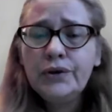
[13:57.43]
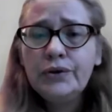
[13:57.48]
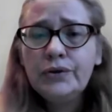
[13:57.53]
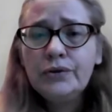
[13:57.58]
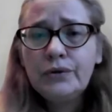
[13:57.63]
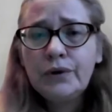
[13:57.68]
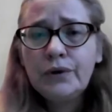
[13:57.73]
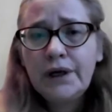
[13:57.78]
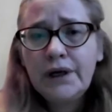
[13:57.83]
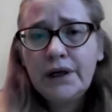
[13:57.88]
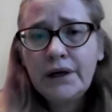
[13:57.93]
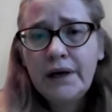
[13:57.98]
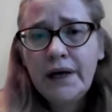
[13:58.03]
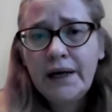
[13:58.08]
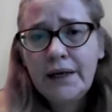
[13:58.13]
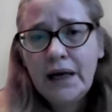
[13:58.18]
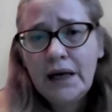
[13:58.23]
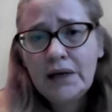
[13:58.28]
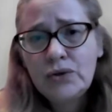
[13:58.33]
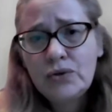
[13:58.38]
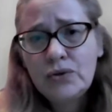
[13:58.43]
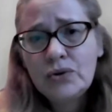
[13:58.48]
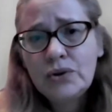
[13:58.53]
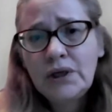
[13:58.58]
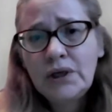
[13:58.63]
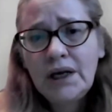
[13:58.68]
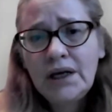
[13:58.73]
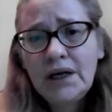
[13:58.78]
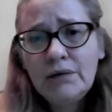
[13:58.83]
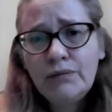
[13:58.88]
nuclear and
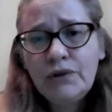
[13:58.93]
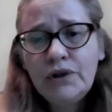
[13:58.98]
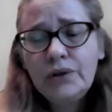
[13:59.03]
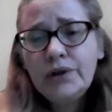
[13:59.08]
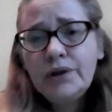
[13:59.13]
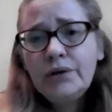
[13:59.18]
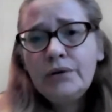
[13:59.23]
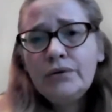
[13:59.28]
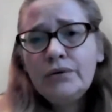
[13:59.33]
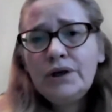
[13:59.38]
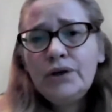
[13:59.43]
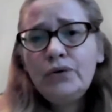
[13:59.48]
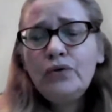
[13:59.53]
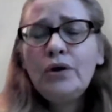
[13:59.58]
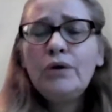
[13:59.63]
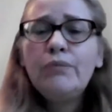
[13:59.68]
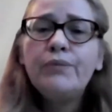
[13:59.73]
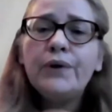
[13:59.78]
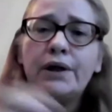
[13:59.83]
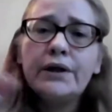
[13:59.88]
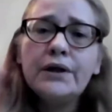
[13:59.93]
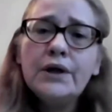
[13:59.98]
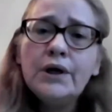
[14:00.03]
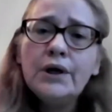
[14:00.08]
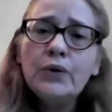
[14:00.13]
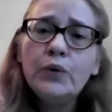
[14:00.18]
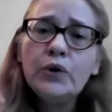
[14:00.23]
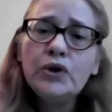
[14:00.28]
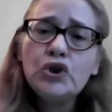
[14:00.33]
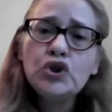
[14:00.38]
unsustainable renewable
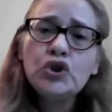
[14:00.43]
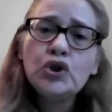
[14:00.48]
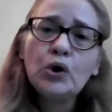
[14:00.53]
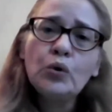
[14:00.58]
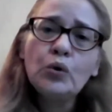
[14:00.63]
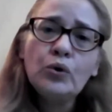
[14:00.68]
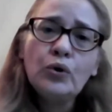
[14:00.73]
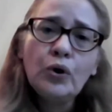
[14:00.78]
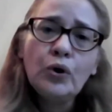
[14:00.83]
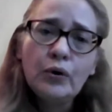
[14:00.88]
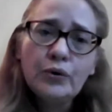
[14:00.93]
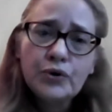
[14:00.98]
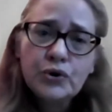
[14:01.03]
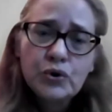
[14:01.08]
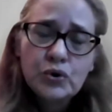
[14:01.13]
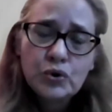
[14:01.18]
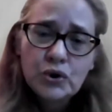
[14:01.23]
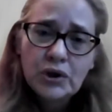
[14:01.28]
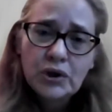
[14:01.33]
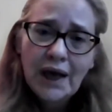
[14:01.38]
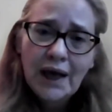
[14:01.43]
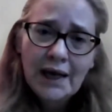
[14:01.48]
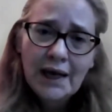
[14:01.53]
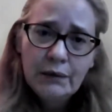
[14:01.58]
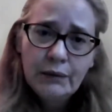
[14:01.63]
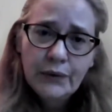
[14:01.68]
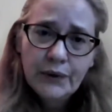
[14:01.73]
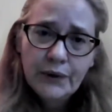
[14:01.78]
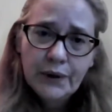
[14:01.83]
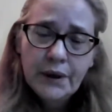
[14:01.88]
with so-called
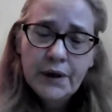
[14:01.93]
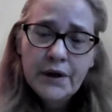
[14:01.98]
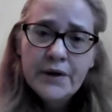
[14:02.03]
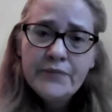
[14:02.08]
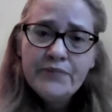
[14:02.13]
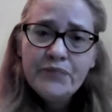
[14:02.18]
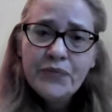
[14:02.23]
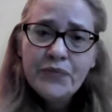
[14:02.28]
sustainable